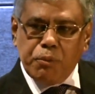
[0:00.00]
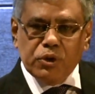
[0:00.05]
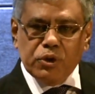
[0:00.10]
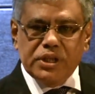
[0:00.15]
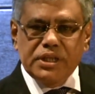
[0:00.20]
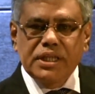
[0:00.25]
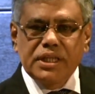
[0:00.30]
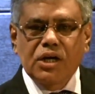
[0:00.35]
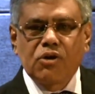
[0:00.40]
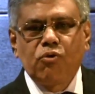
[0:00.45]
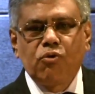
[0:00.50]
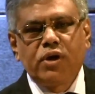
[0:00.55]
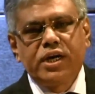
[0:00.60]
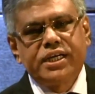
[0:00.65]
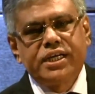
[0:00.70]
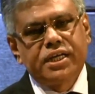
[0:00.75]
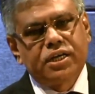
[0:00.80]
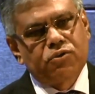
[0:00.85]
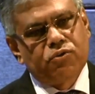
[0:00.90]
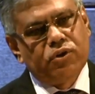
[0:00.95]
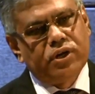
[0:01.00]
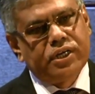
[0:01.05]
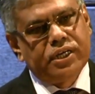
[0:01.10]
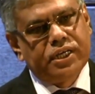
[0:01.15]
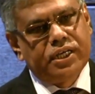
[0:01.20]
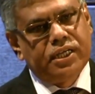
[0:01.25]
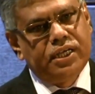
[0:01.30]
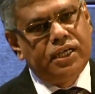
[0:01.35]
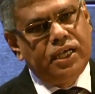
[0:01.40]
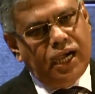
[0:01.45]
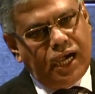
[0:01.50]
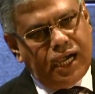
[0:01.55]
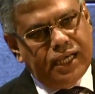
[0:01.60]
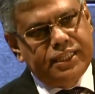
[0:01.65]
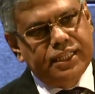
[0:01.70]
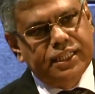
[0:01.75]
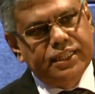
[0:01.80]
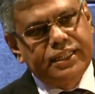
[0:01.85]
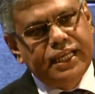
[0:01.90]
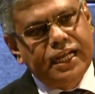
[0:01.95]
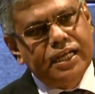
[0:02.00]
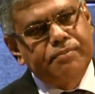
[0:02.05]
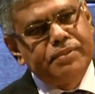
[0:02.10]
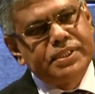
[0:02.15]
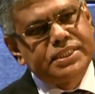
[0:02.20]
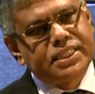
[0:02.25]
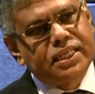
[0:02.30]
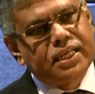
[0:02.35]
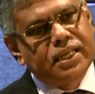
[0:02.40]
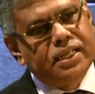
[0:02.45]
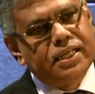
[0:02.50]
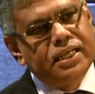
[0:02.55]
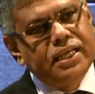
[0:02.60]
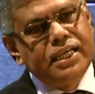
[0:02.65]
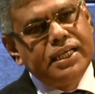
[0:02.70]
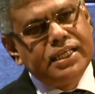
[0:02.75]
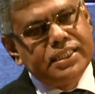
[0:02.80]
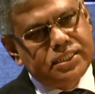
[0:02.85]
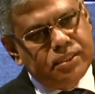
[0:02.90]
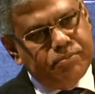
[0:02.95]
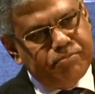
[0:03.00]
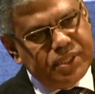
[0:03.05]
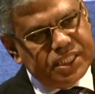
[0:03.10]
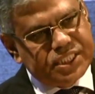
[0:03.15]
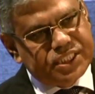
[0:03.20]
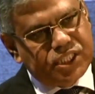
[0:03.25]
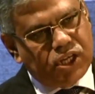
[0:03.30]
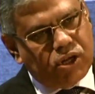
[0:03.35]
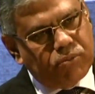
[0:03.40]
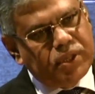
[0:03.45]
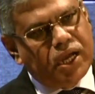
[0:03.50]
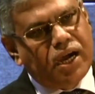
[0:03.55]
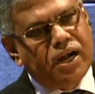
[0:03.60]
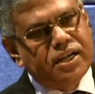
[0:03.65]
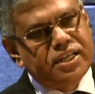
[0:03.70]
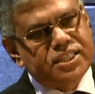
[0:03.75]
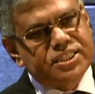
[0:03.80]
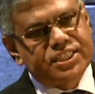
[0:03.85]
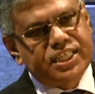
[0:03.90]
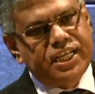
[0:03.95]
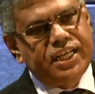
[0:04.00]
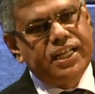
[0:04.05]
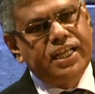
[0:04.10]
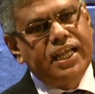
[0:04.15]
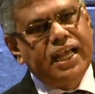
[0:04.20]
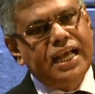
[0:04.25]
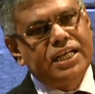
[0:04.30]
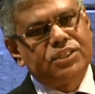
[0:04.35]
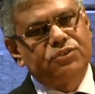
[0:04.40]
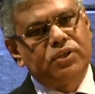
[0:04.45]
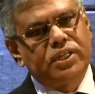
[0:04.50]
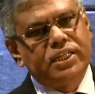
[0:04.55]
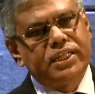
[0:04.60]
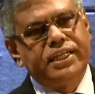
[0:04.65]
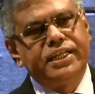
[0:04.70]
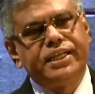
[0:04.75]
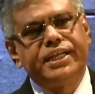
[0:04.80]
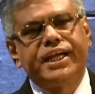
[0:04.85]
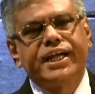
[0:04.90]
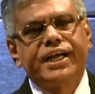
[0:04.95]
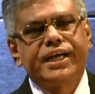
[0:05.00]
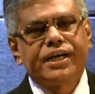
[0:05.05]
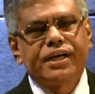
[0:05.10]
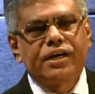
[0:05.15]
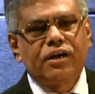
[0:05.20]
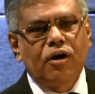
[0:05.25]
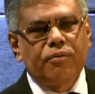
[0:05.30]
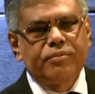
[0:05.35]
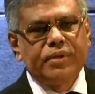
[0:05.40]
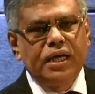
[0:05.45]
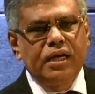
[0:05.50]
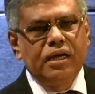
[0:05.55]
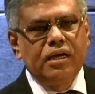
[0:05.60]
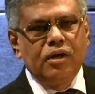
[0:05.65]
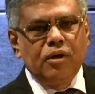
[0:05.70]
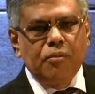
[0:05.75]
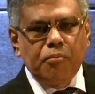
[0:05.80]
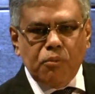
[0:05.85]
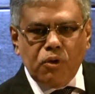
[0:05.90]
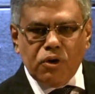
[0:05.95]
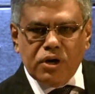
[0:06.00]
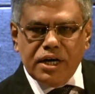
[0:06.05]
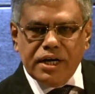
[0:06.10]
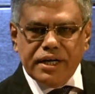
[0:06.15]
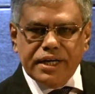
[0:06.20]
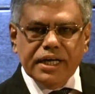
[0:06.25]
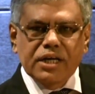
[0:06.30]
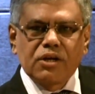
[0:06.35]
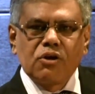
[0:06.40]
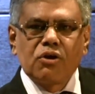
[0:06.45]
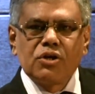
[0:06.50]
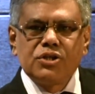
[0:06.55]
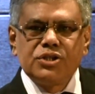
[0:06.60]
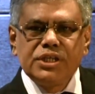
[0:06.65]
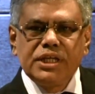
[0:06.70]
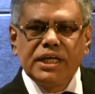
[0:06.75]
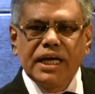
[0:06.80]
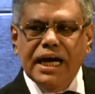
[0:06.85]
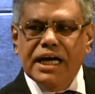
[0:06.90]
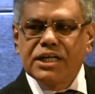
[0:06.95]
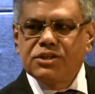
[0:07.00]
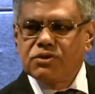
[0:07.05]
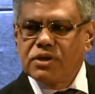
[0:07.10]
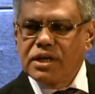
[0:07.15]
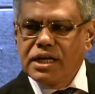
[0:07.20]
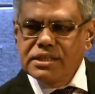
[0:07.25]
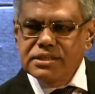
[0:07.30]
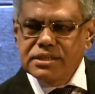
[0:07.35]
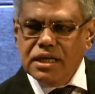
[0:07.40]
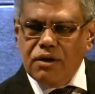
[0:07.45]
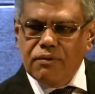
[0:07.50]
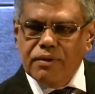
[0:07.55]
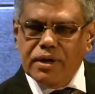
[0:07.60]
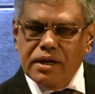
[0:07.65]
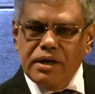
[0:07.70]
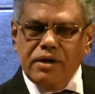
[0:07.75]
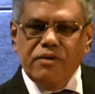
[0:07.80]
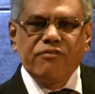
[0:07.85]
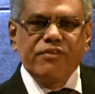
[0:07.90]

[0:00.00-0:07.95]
both in the quality and quantity. I think that basically is a mixture of the understanding as well as the integrated of the modern technology as well as our